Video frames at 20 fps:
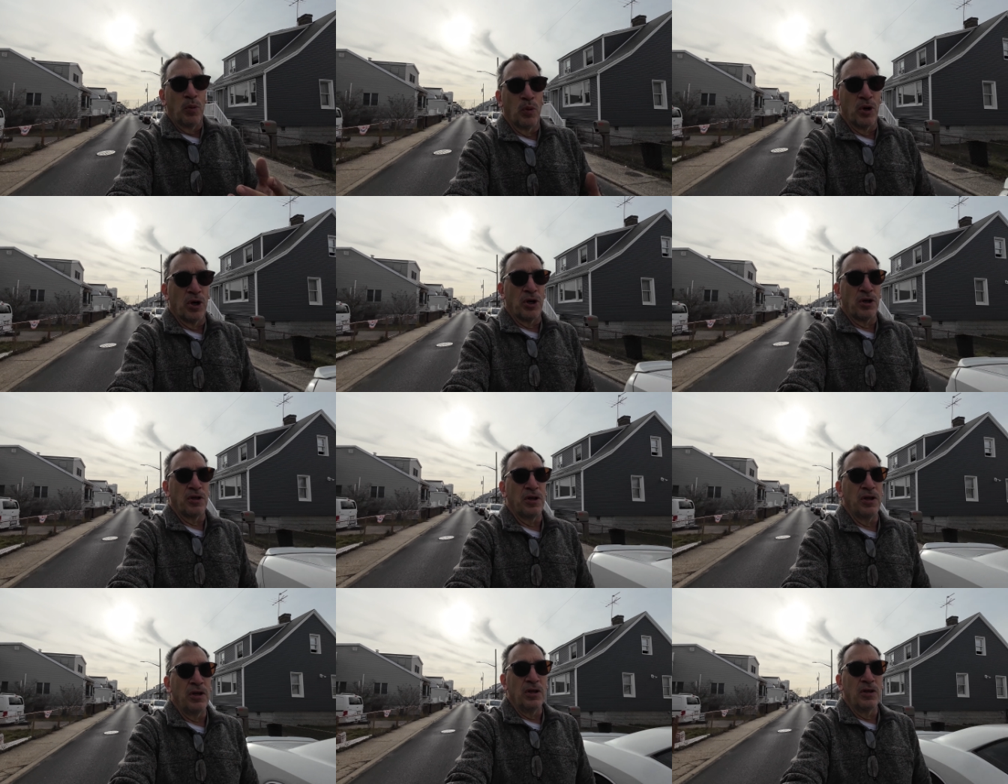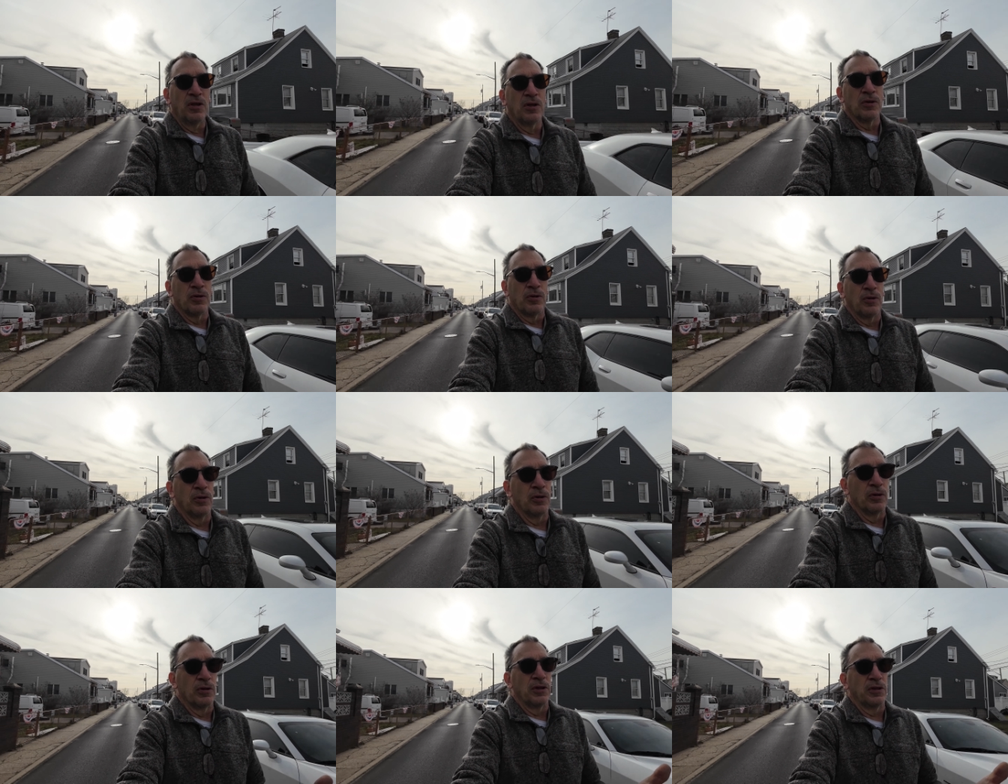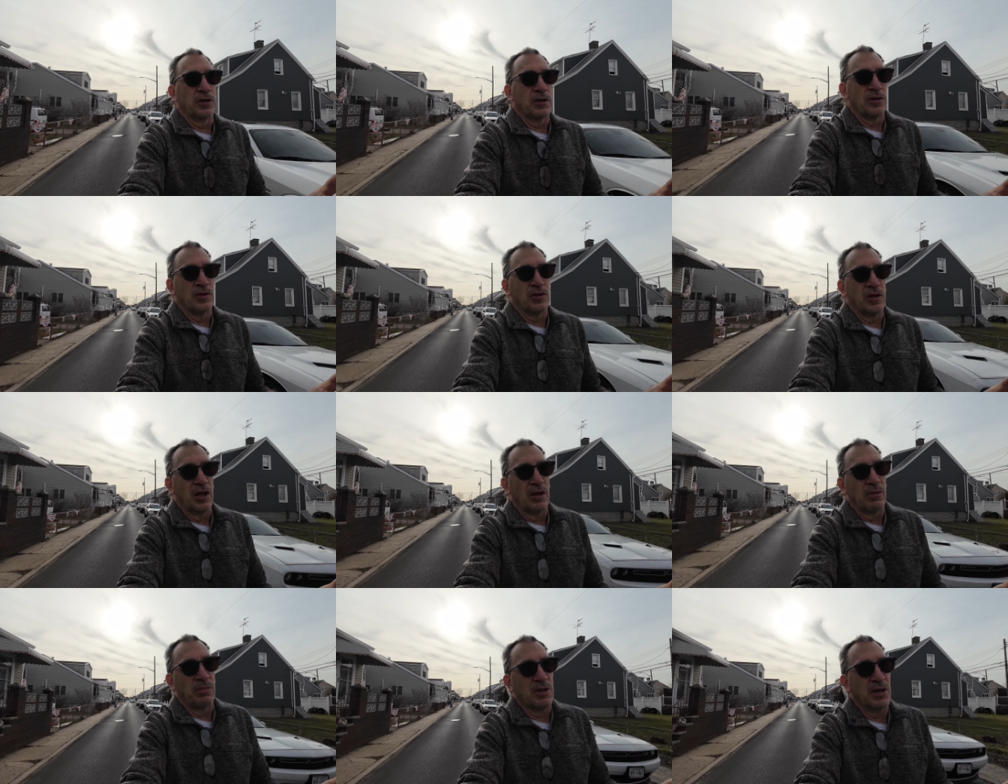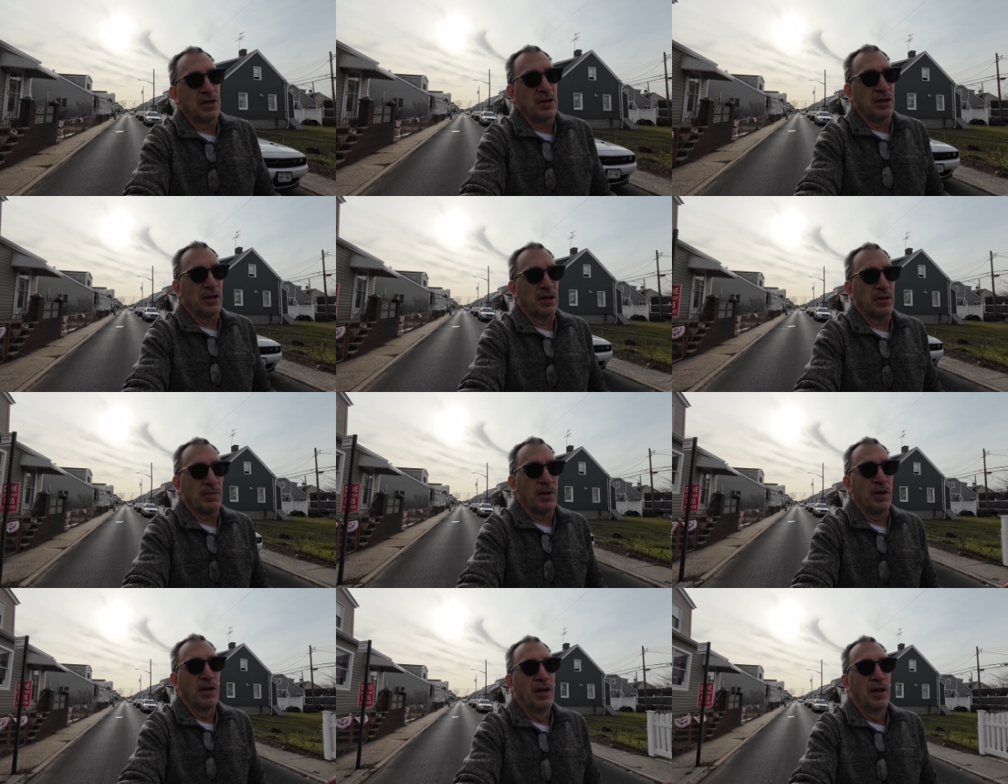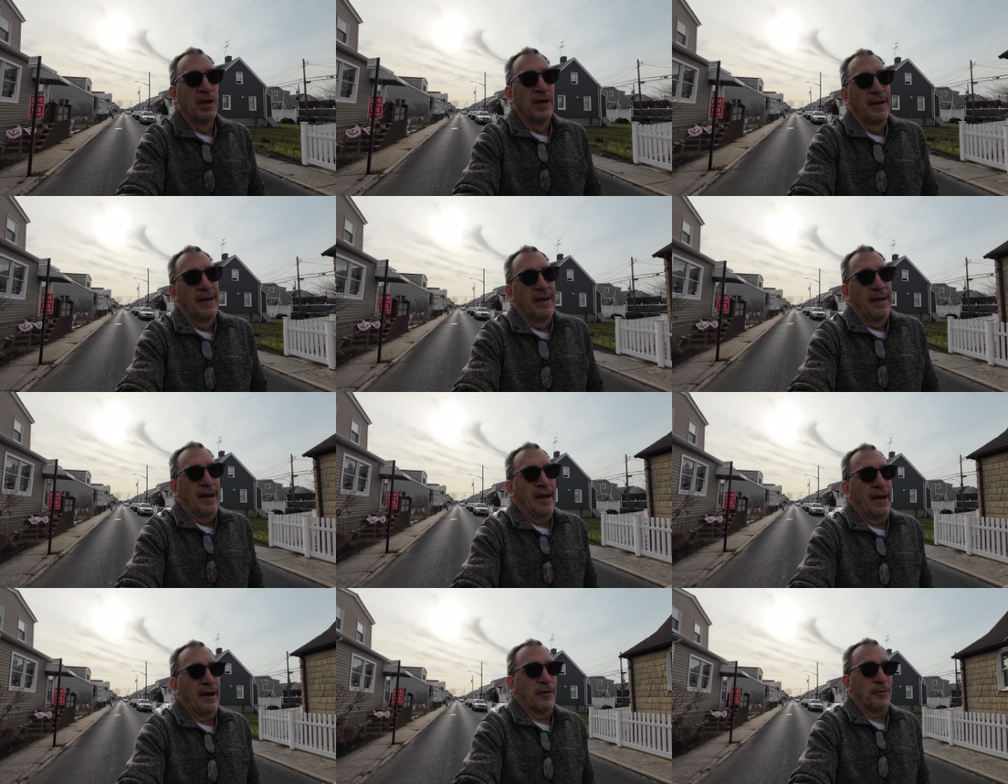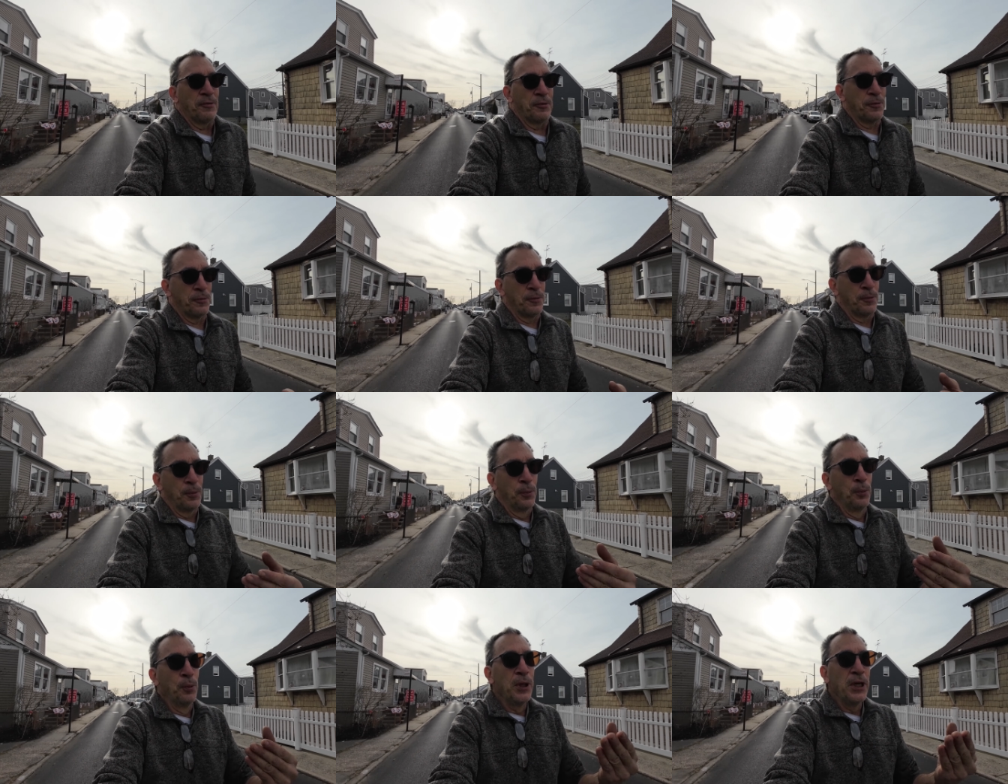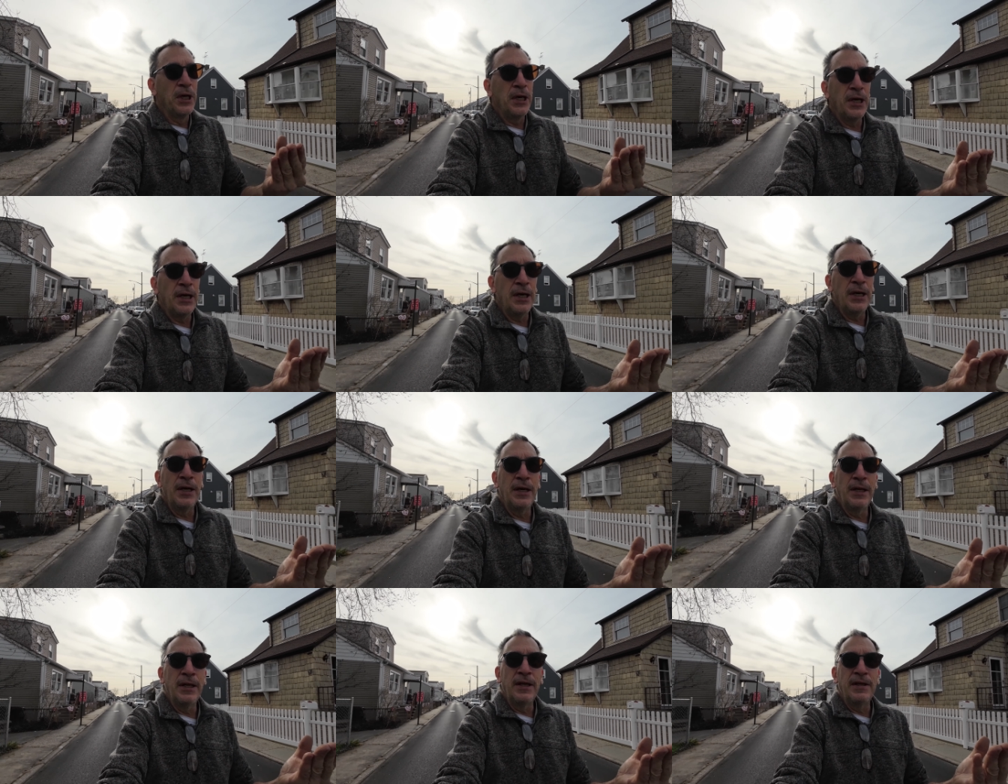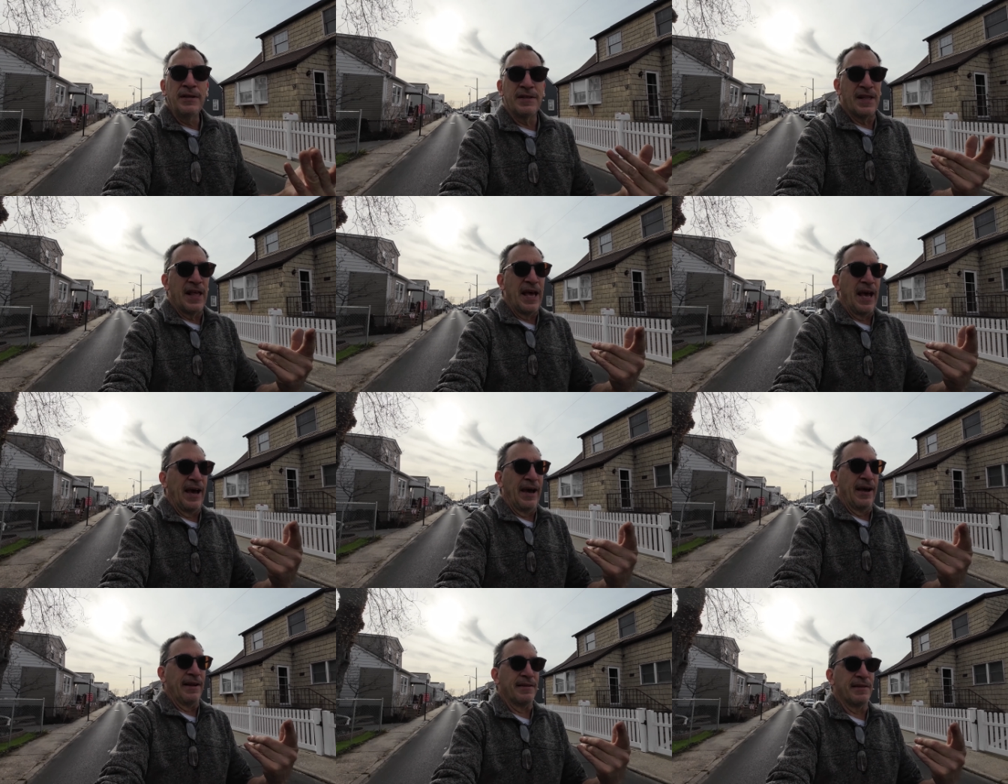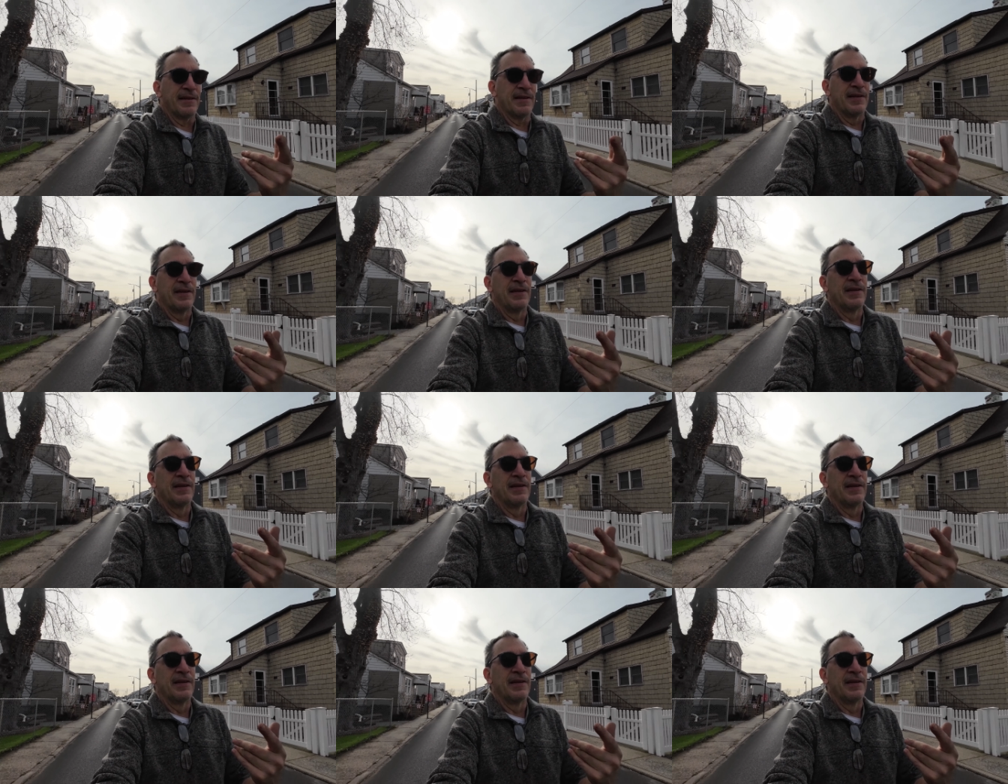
work done all at the same time. How sweet is that?